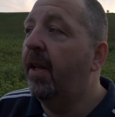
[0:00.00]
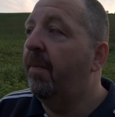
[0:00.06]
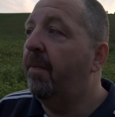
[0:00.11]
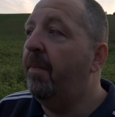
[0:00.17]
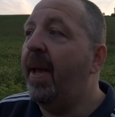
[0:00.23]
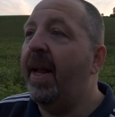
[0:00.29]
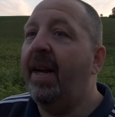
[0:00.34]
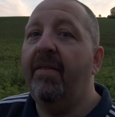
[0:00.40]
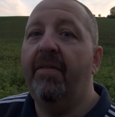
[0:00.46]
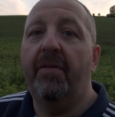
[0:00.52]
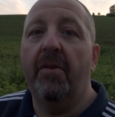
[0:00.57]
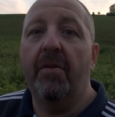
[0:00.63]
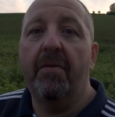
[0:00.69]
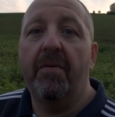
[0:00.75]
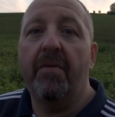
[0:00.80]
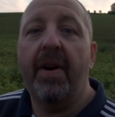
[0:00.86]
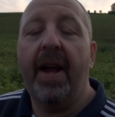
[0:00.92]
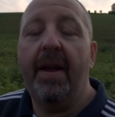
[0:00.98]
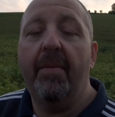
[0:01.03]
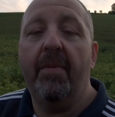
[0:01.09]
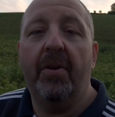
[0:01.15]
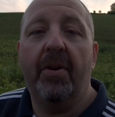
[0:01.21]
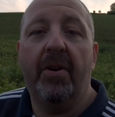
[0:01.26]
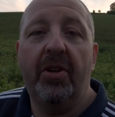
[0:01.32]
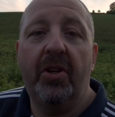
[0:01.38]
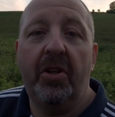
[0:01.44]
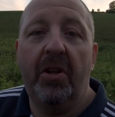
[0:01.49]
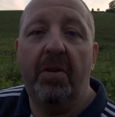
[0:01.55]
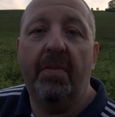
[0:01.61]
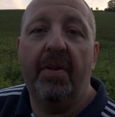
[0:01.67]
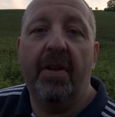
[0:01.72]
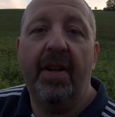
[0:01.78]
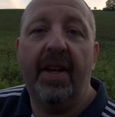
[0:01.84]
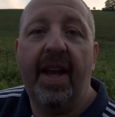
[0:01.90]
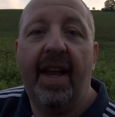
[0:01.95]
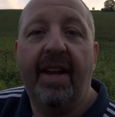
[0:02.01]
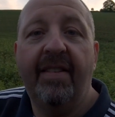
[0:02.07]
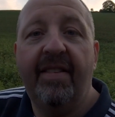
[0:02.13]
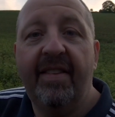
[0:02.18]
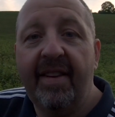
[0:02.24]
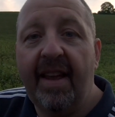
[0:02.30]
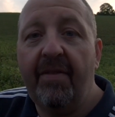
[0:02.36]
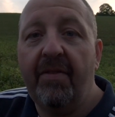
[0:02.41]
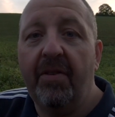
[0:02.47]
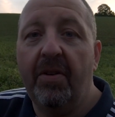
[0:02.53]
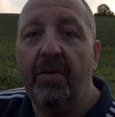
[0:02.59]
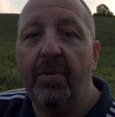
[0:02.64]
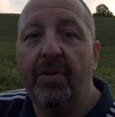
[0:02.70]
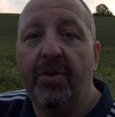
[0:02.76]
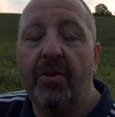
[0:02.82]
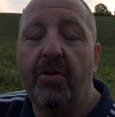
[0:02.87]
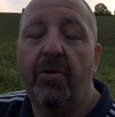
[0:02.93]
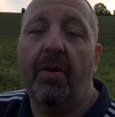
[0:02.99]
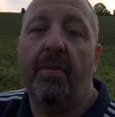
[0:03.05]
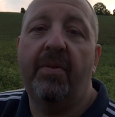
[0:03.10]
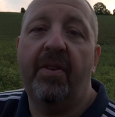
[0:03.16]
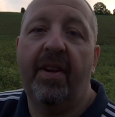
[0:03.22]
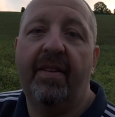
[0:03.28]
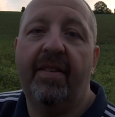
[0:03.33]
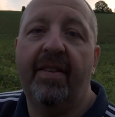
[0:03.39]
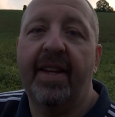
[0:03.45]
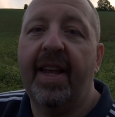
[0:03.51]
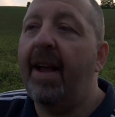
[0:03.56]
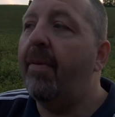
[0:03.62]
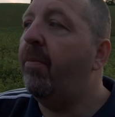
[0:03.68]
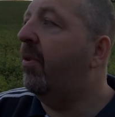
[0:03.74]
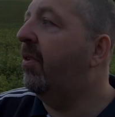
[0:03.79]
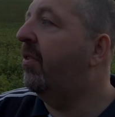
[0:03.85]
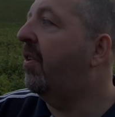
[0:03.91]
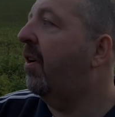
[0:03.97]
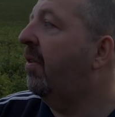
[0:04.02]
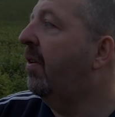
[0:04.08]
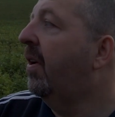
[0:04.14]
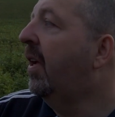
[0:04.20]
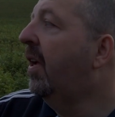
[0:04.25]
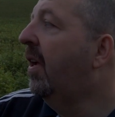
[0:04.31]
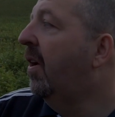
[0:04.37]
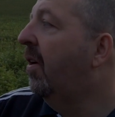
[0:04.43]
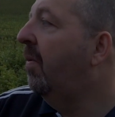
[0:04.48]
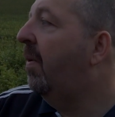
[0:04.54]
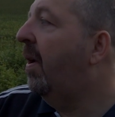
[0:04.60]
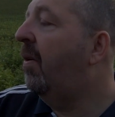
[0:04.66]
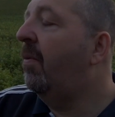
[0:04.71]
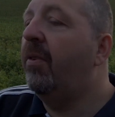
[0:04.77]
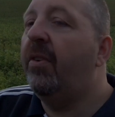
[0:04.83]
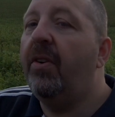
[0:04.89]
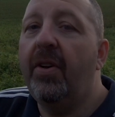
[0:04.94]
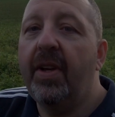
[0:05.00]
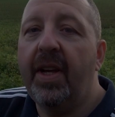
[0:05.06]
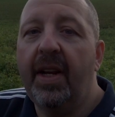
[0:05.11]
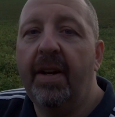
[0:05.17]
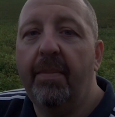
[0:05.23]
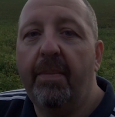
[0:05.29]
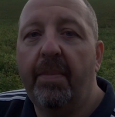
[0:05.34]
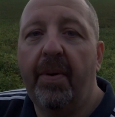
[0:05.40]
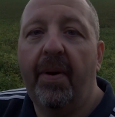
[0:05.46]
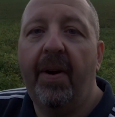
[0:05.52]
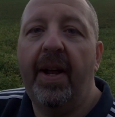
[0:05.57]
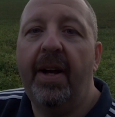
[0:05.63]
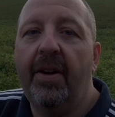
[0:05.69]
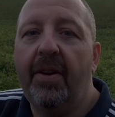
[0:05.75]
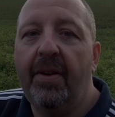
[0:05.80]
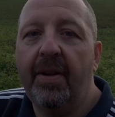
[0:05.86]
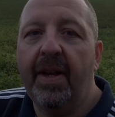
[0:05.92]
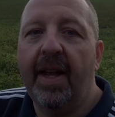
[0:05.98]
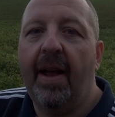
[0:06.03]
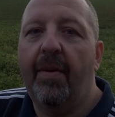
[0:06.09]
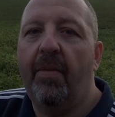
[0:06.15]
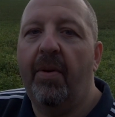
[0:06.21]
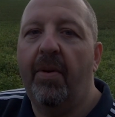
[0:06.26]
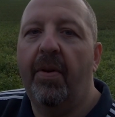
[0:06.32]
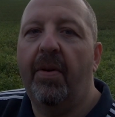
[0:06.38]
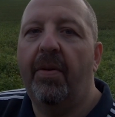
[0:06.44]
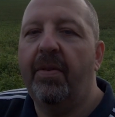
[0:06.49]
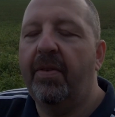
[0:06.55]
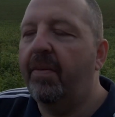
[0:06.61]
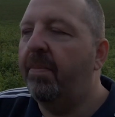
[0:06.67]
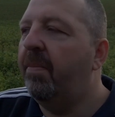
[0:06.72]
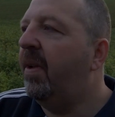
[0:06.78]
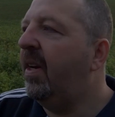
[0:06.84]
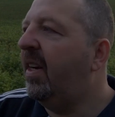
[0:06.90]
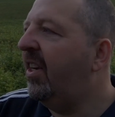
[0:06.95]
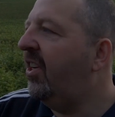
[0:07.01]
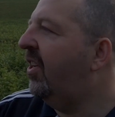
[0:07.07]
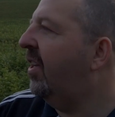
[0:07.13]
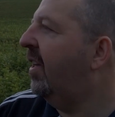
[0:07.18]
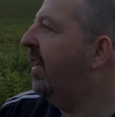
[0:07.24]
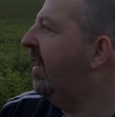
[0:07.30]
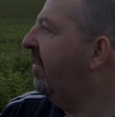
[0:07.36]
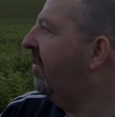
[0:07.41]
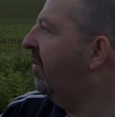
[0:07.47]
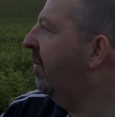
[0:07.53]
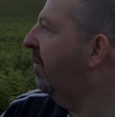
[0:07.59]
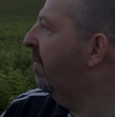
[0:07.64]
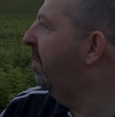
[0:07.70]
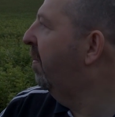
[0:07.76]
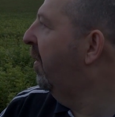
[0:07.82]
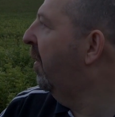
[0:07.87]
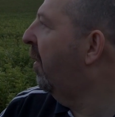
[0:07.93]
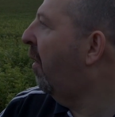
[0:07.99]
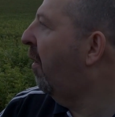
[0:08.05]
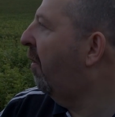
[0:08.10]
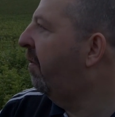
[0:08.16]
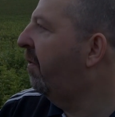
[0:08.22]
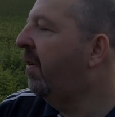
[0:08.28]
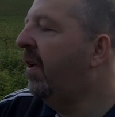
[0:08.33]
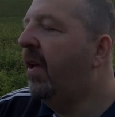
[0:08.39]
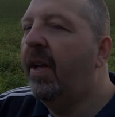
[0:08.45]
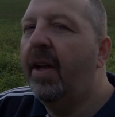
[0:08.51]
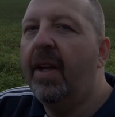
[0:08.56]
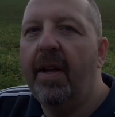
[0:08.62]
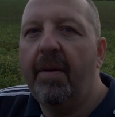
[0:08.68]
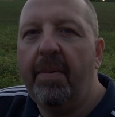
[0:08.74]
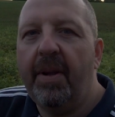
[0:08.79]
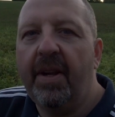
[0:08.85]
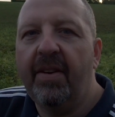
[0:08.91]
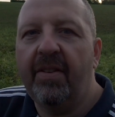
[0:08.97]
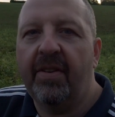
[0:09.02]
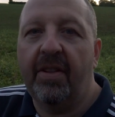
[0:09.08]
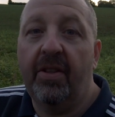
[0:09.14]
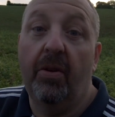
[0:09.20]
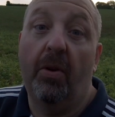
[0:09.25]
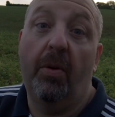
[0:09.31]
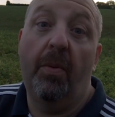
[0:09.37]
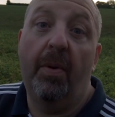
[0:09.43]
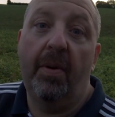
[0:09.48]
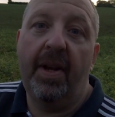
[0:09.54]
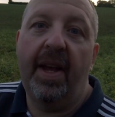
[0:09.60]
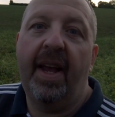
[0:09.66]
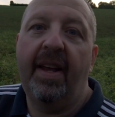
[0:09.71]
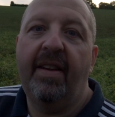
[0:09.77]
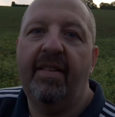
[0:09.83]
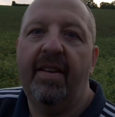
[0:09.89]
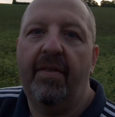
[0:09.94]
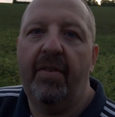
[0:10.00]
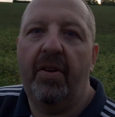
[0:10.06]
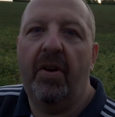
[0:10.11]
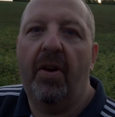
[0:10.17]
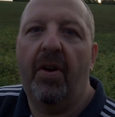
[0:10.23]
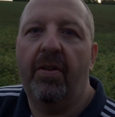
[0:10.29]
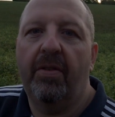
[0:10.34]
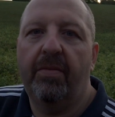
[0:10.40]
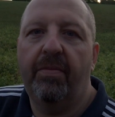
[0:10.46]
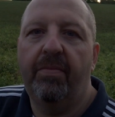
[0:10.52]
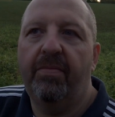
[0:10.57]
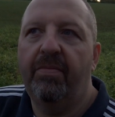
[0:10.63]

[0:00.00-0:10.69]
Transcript: meant full frame, and I assumed that the A7 was a crop sensor camera. So when I was looking at buying a new camera, I was initially sort of put off, because I thought, well, the A7R is